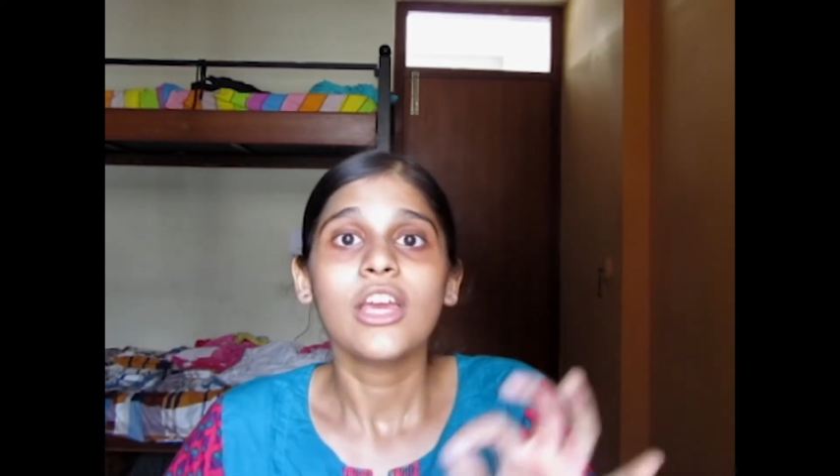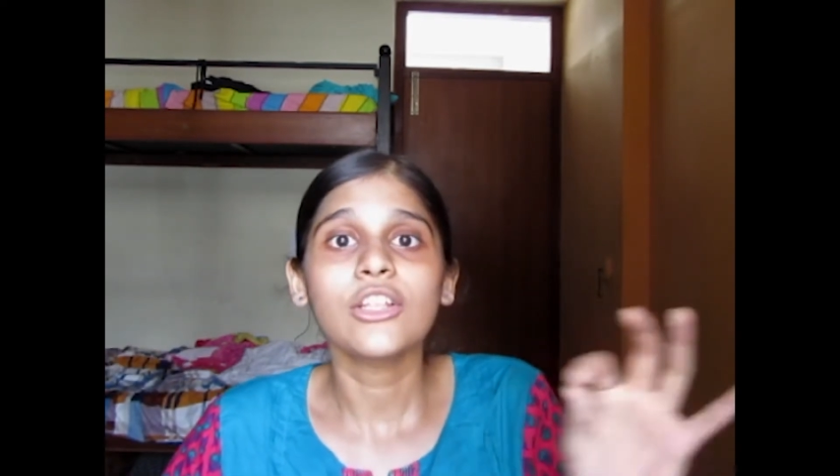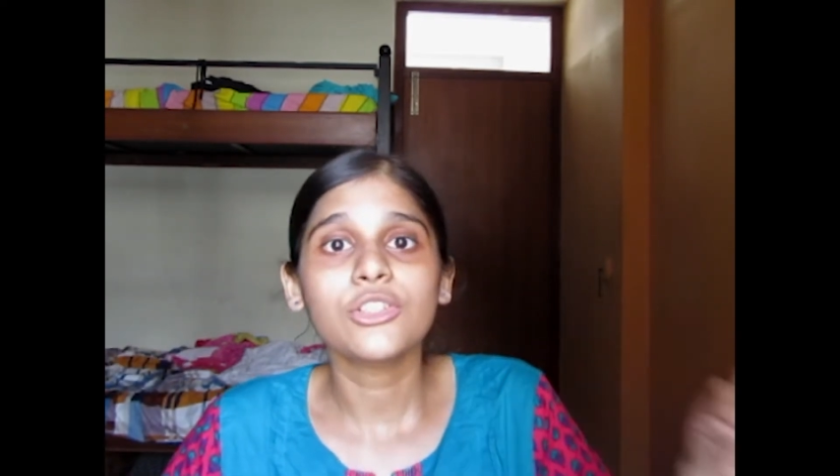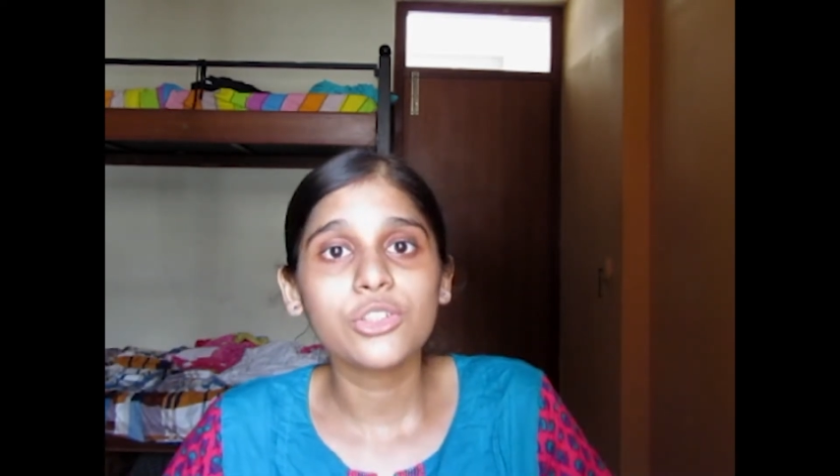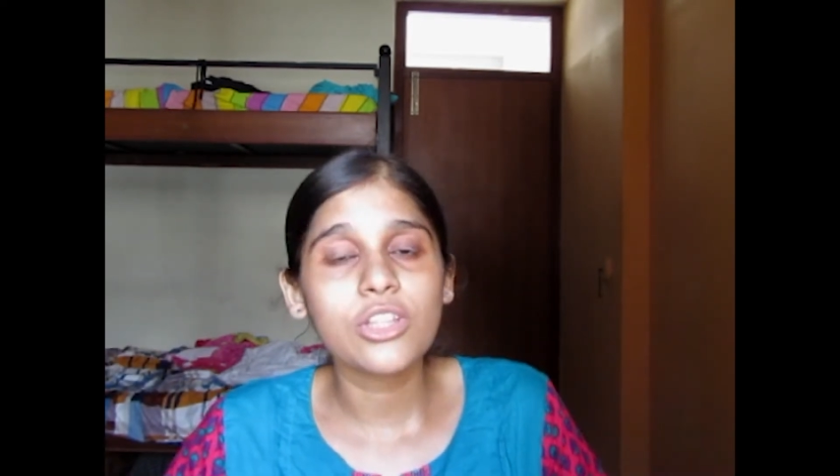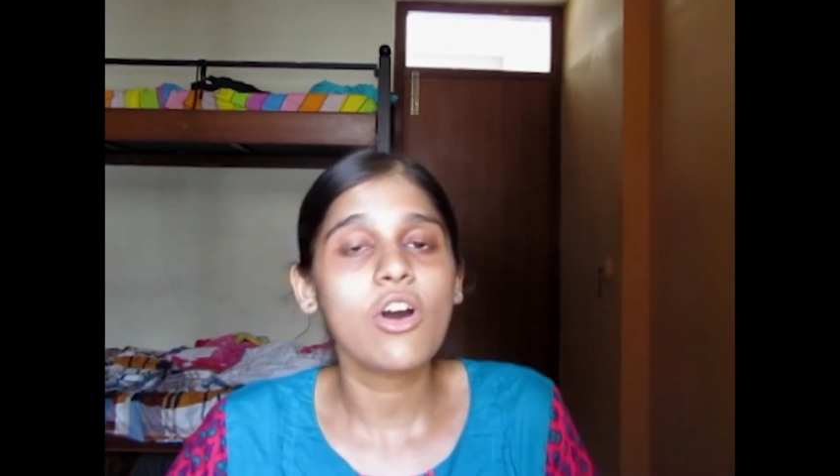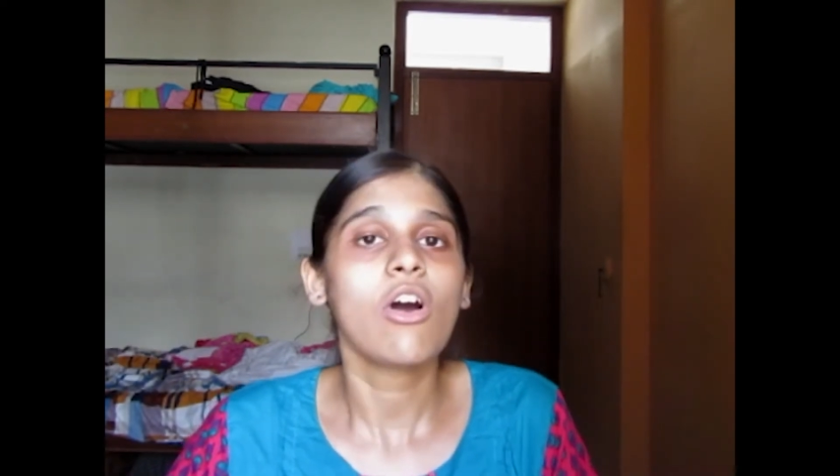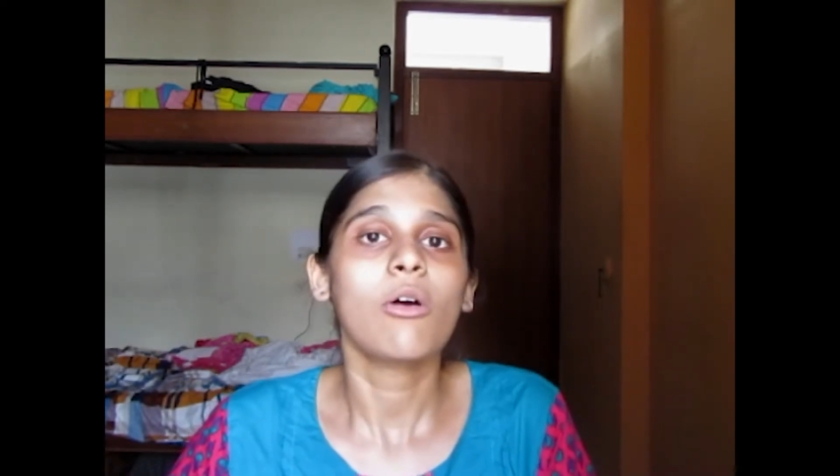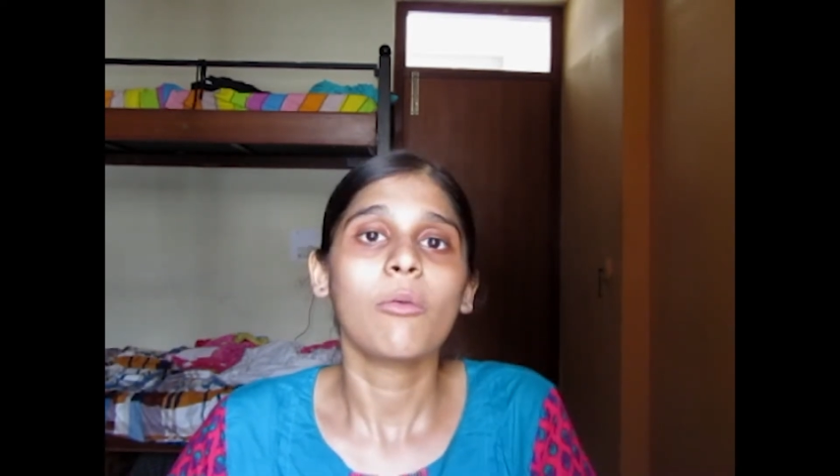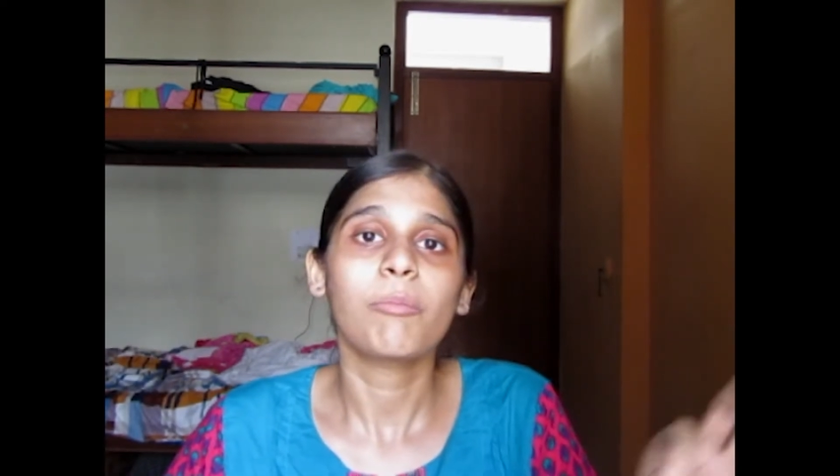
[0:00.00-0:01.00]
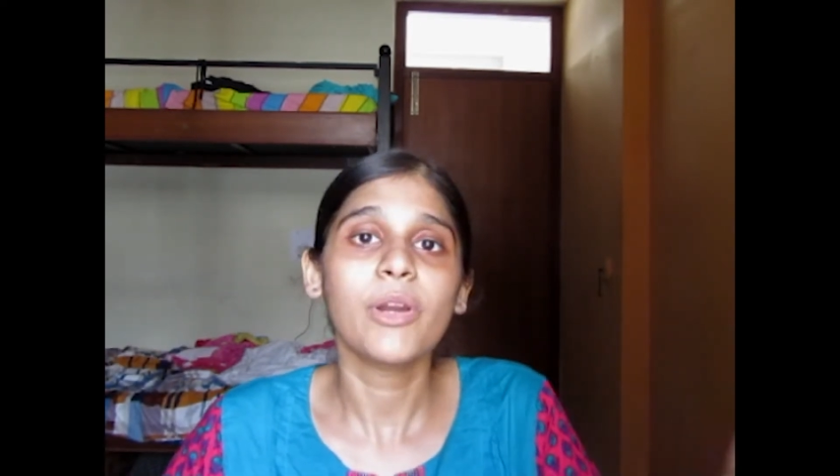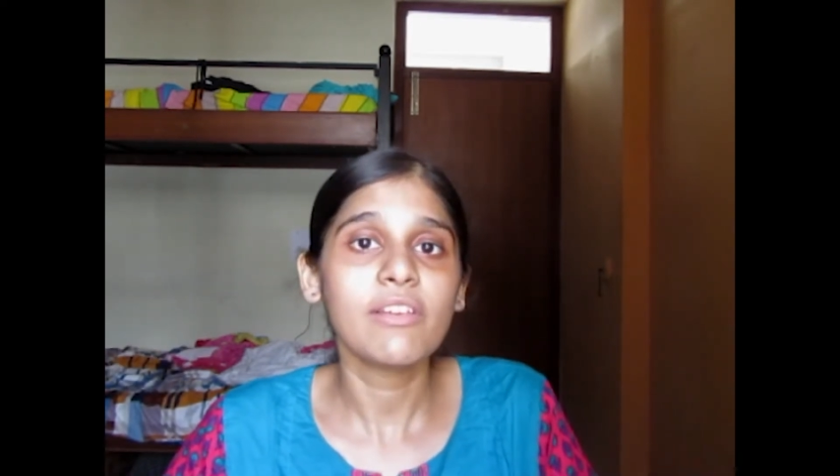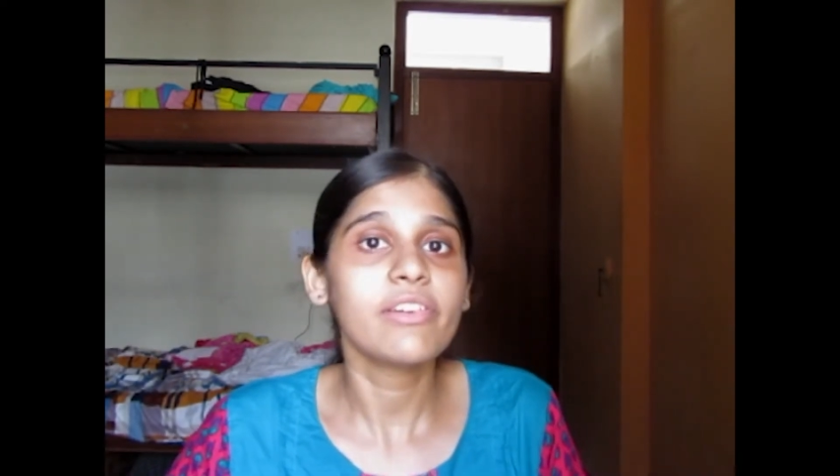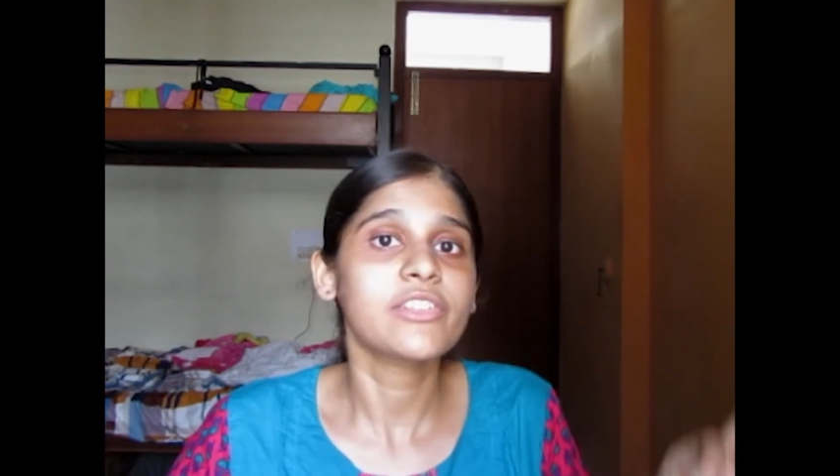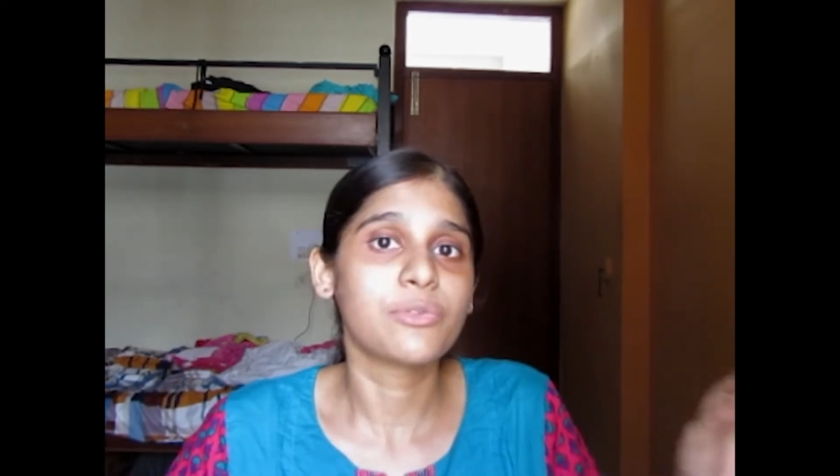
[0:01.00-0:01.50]
into the
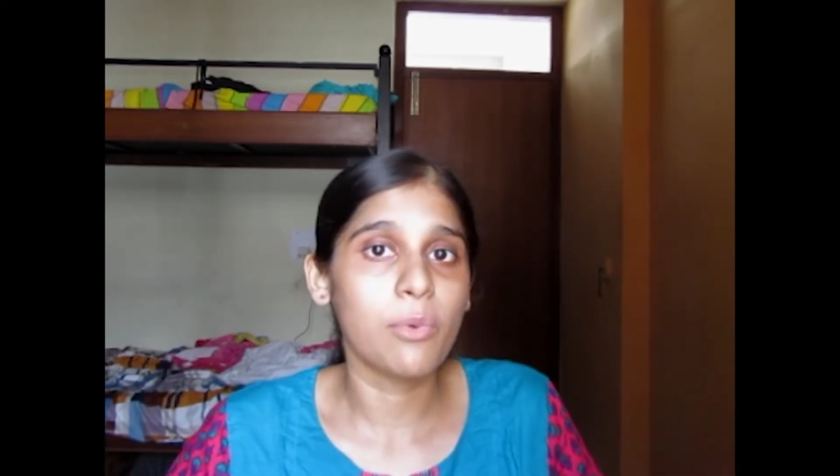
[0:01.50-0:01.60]
previous